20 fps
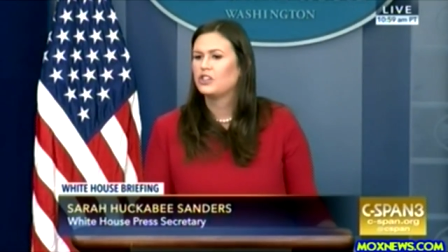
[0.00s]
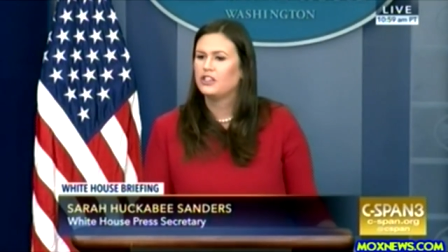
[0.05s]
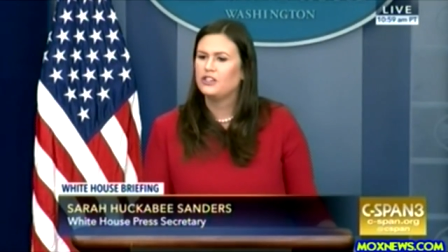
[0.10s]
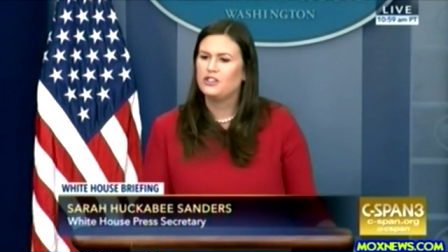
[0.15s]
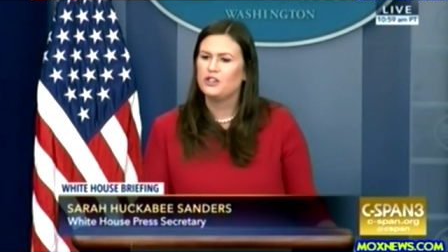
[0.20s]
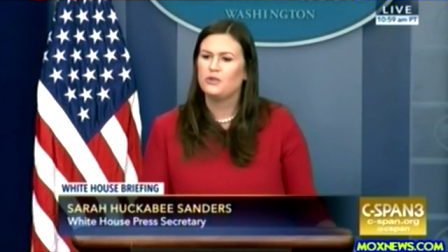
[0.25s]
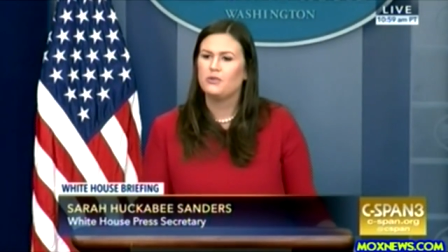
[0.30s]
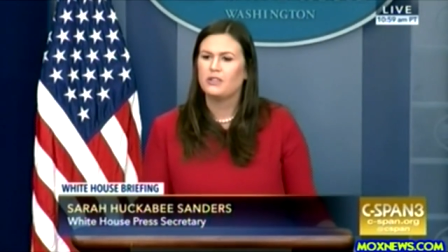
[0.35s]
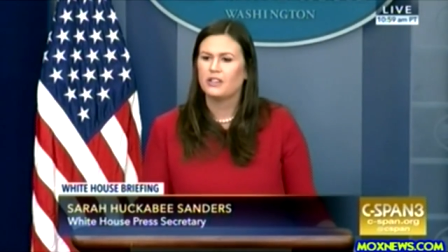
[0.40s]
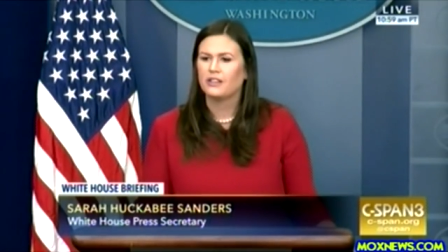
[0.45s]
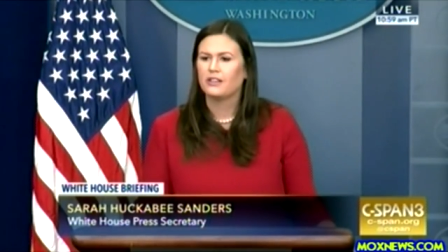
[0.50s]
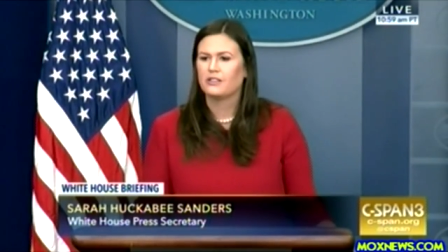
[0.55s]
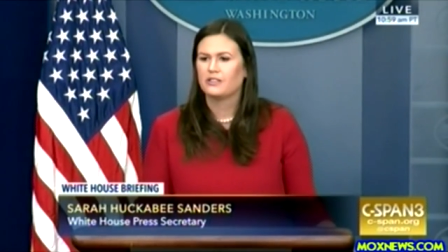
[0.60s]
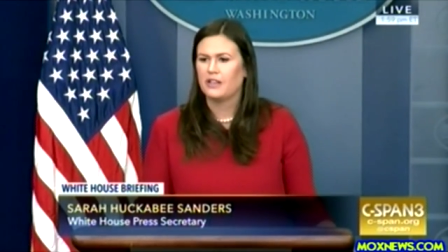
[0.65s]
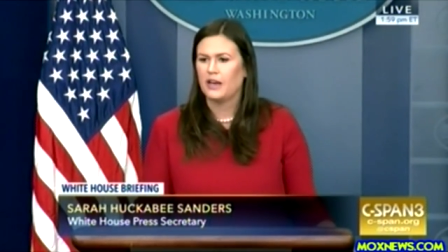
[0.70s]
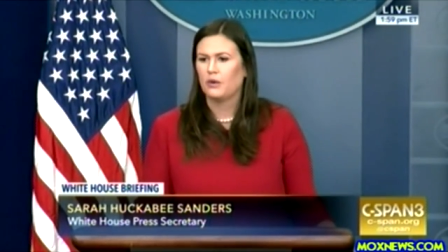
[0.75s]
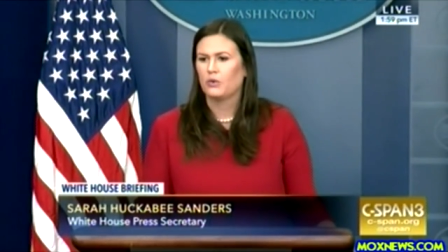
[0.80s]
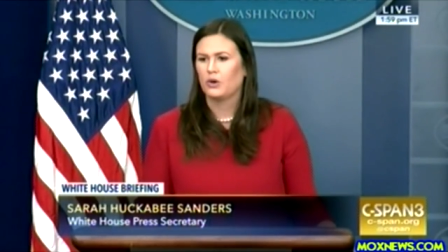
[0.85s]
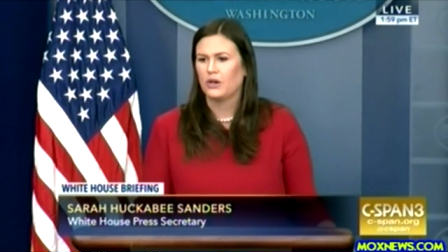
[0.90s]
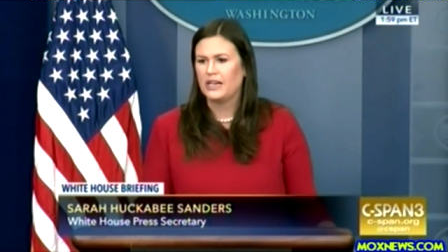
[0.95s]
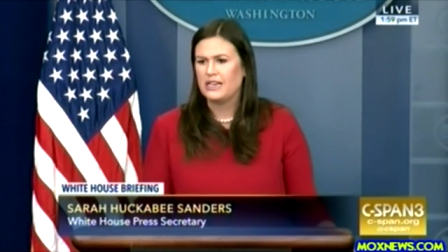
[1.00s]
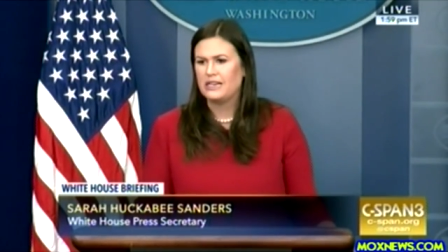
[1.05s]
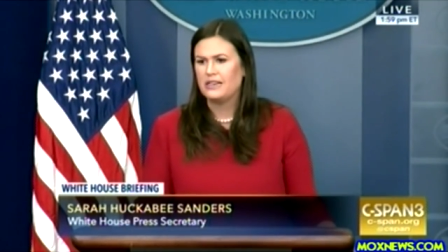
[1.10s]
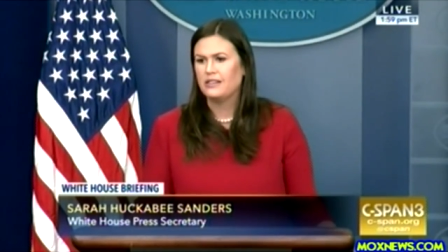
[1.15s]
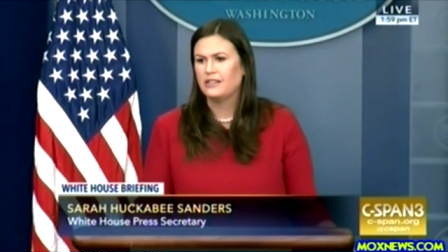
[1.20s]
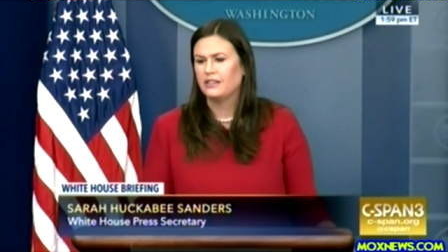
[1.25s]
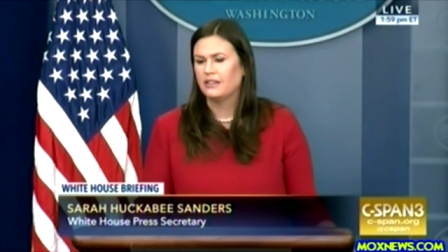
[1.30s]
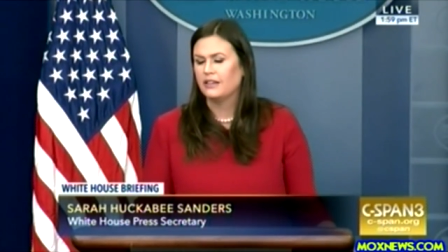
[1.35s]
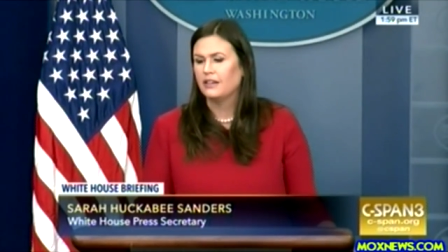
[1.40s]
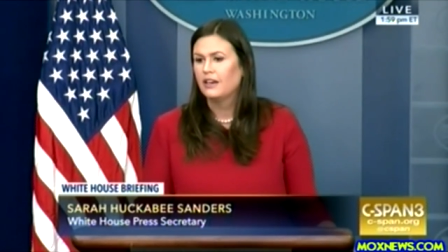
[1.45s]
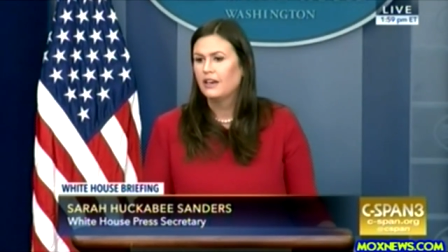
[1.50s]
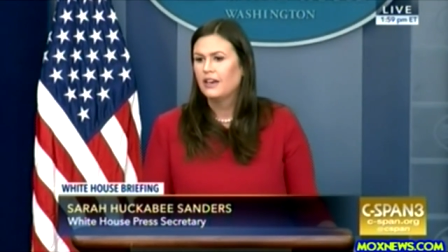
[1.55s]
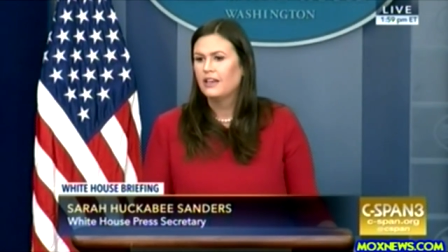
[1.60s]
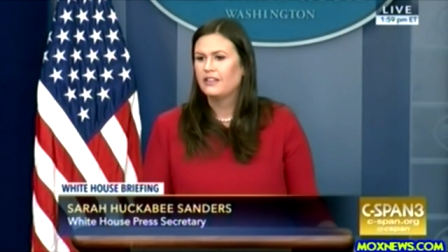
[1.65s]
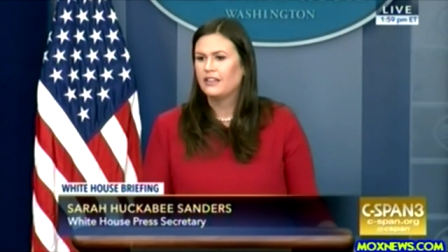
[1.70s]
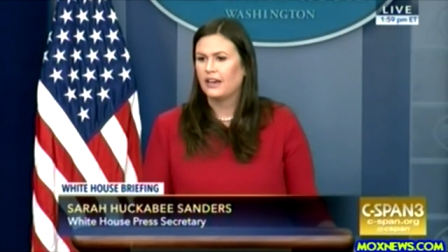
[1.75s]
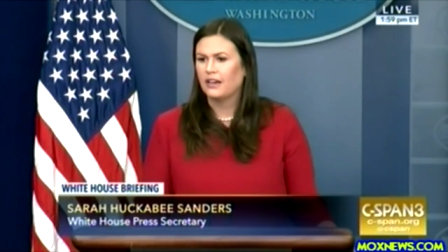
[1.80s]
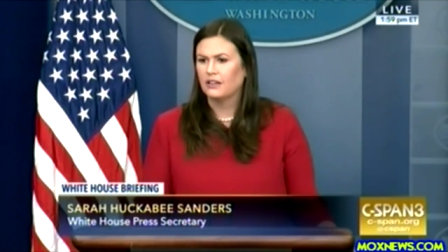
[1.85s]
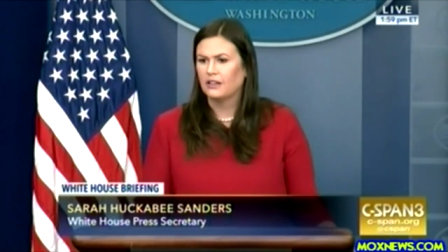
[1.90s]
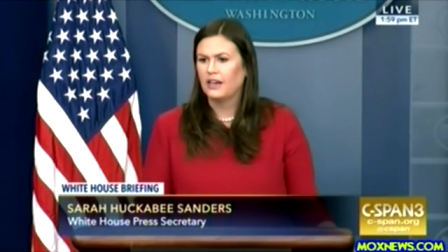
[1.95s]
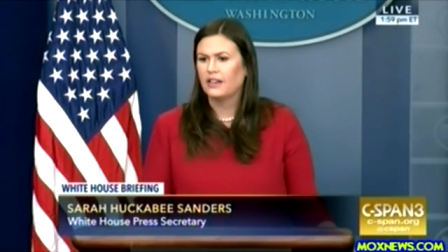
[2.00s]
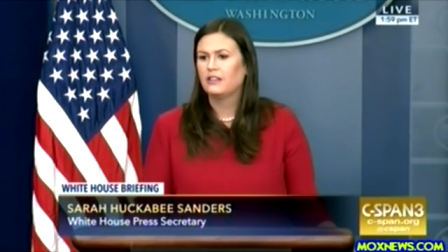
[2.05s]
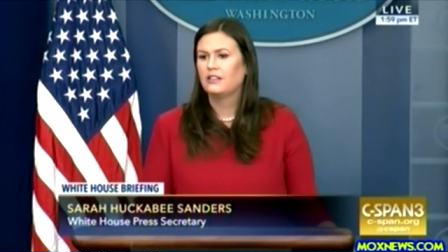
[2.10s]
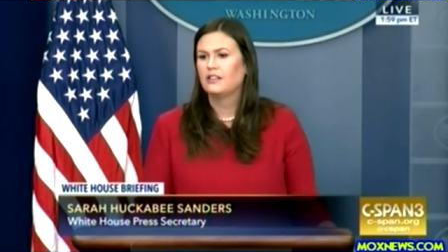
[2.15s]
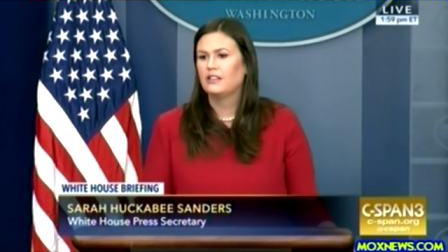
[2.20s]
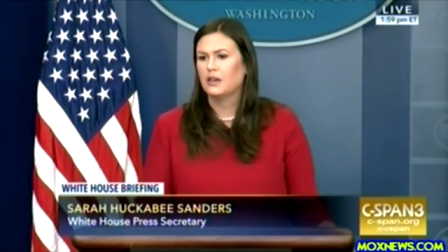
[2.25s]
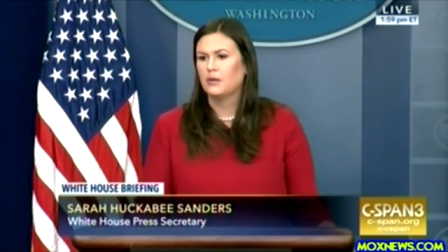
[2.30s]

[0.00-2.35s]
to do things that were easy. They elected